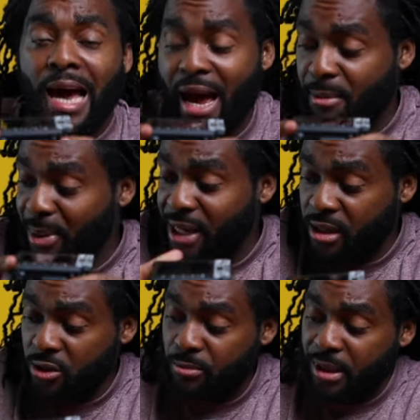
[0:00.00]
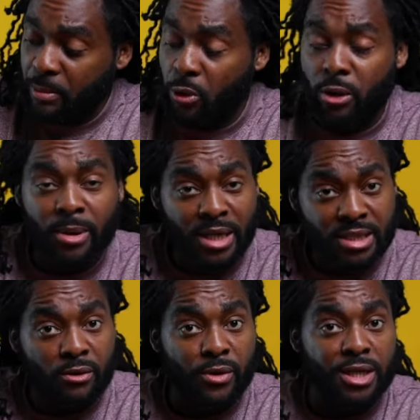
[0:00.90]
I paid a little bit more because
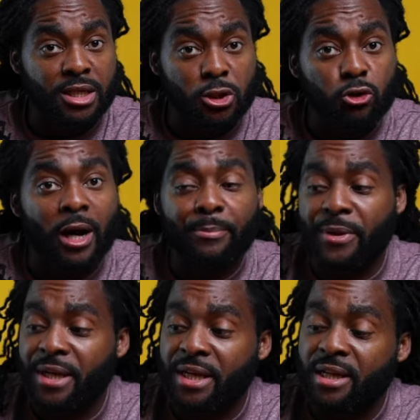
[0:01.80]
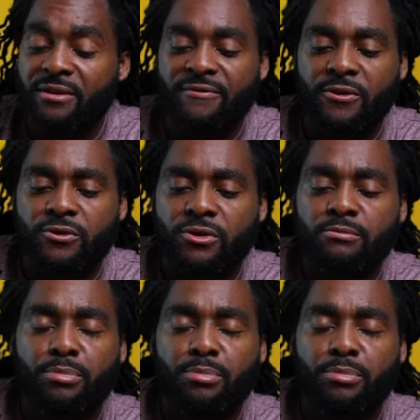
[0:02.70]
I wanted to drop in any filter,